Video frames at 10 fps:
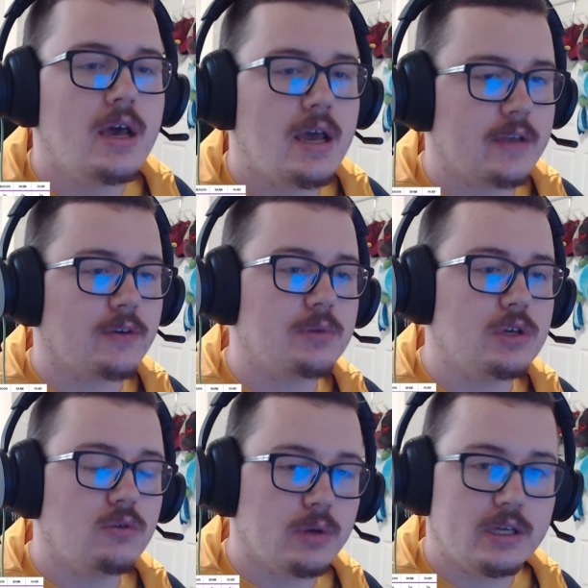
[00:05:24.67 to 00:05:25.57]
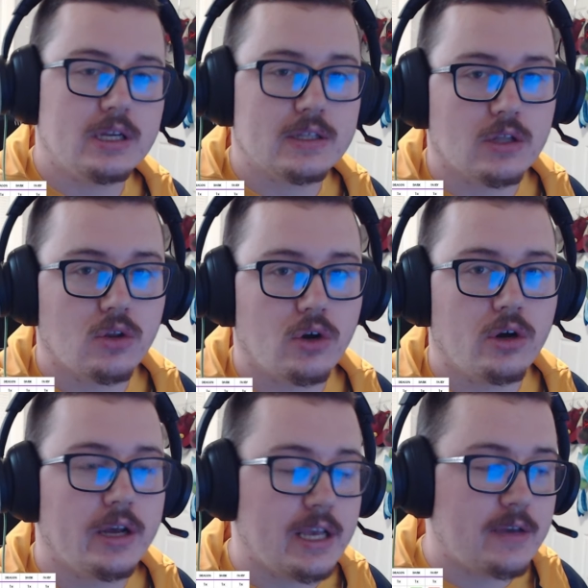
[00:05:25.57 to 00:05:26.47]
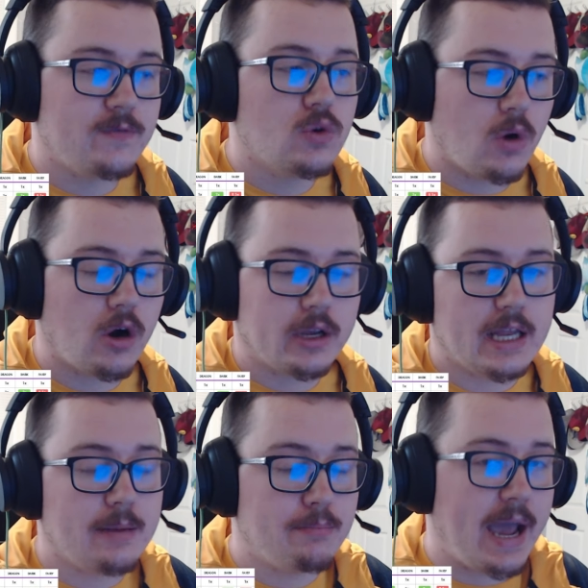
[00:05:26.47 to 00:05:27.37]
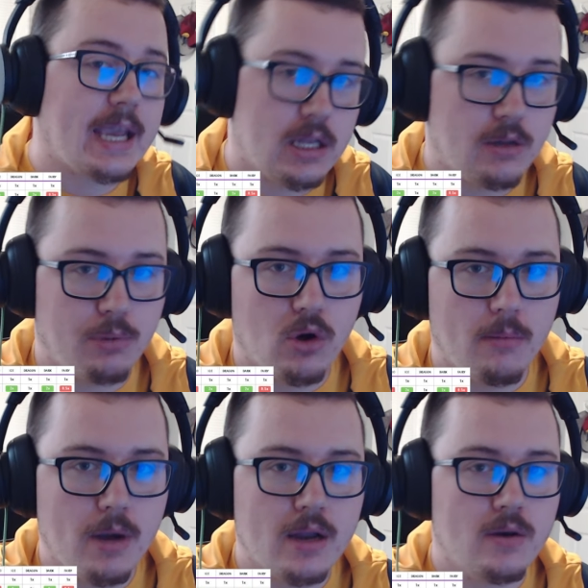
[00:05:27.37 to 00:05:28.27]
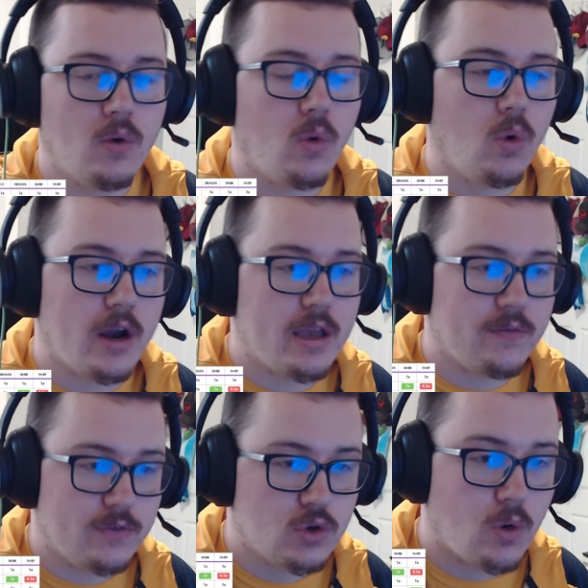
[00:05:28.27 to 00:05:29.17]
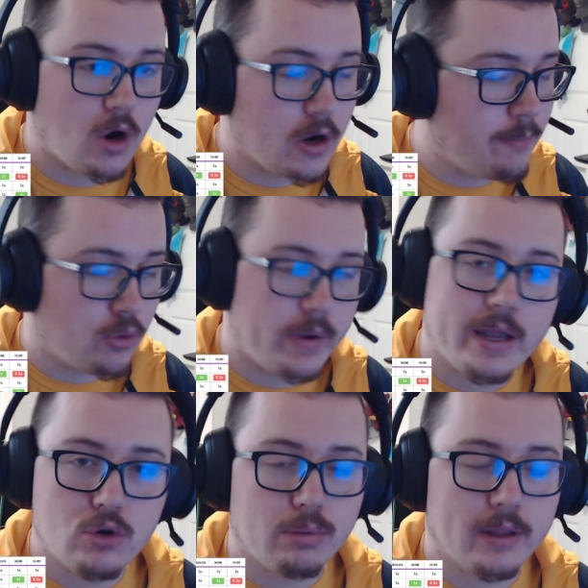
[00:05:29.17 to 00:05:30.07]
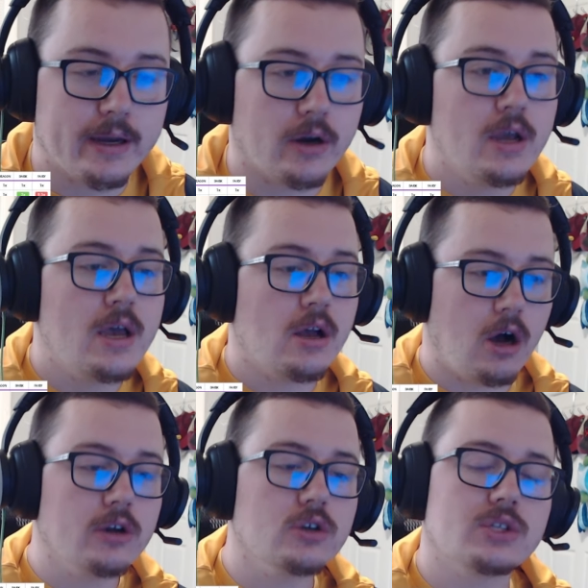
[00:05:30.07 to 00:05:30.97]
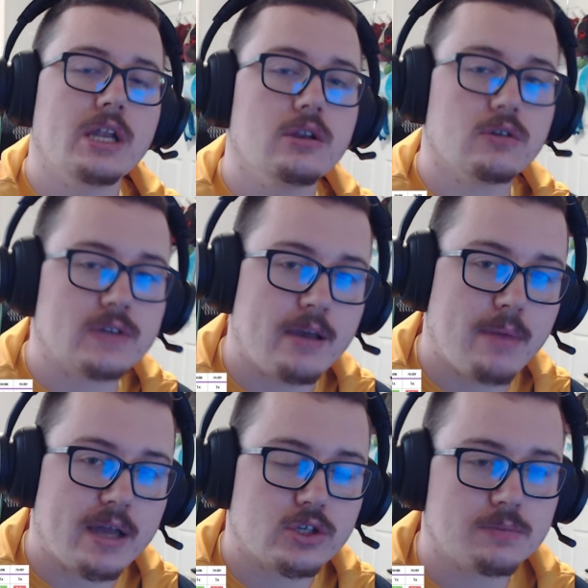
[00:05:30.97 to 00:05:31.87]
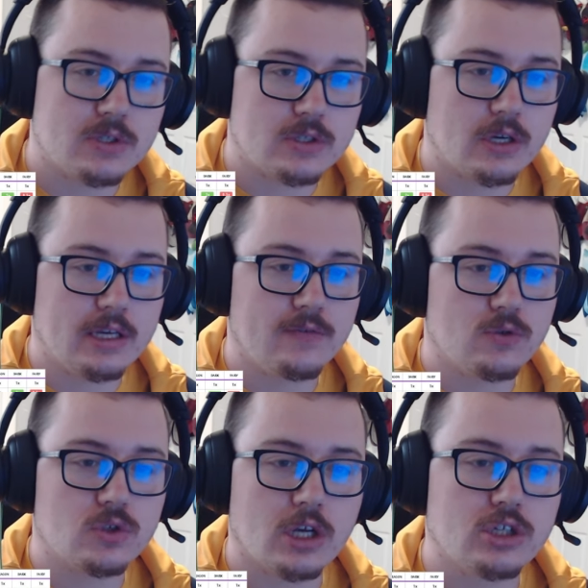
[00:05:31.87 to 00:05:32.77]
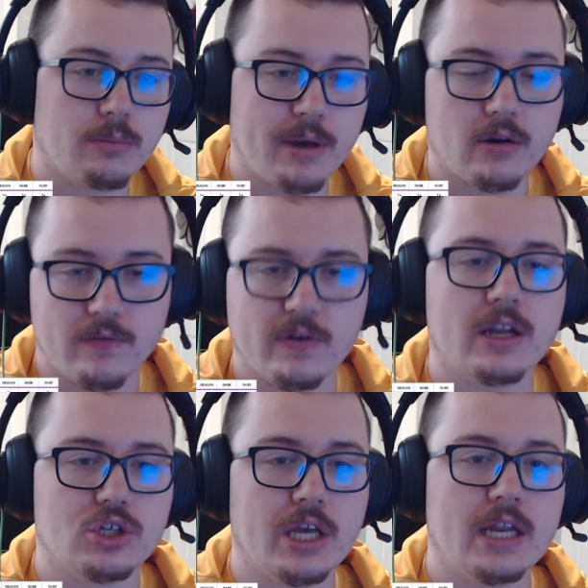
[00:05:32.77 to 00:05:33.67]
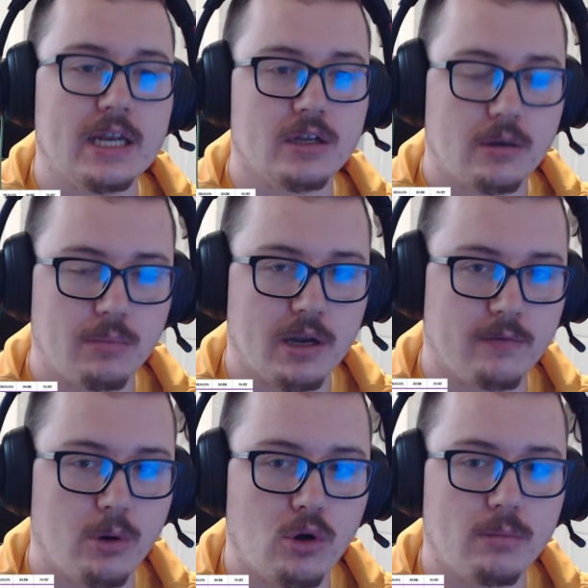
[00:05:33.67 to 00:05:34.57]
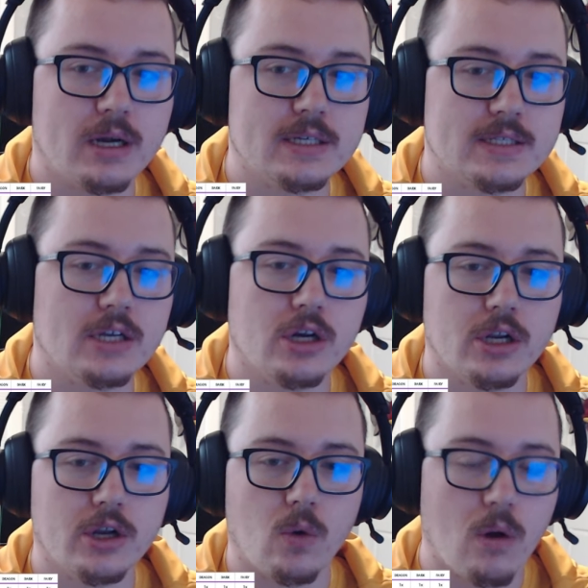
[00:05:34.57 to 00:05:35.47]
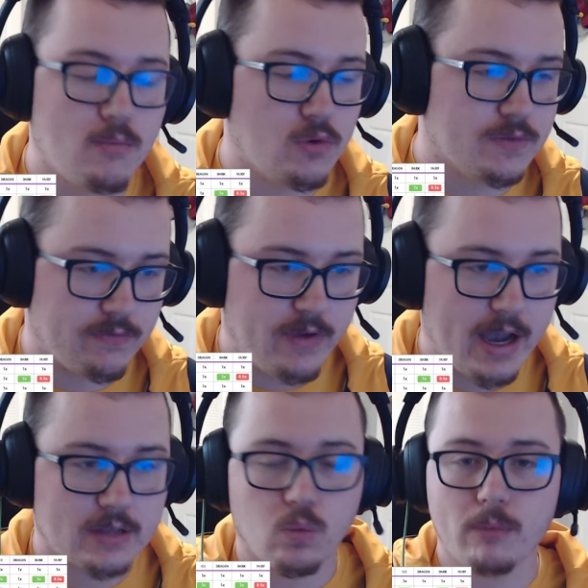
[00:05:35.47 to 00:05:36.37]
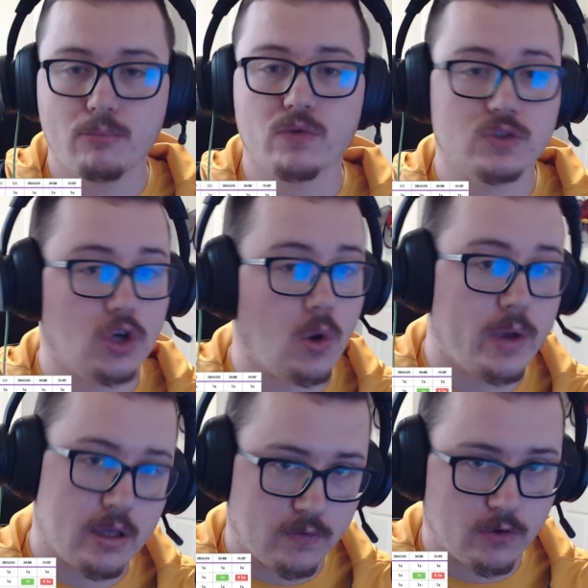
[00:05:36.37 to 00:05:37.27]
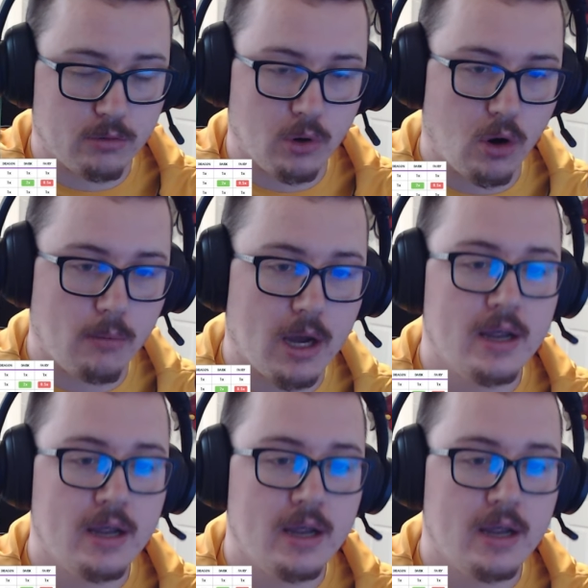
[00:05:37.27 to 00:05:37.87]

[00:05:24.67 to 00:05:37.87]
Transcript: and something you really need to learn if you are getting back into Pokemon or if you are a brand new player understanding your type matchups is going to give you such a better advantage getting into competitive Pokemon because then you're going to know what moves affect, what moves don't hit certain Pokemon.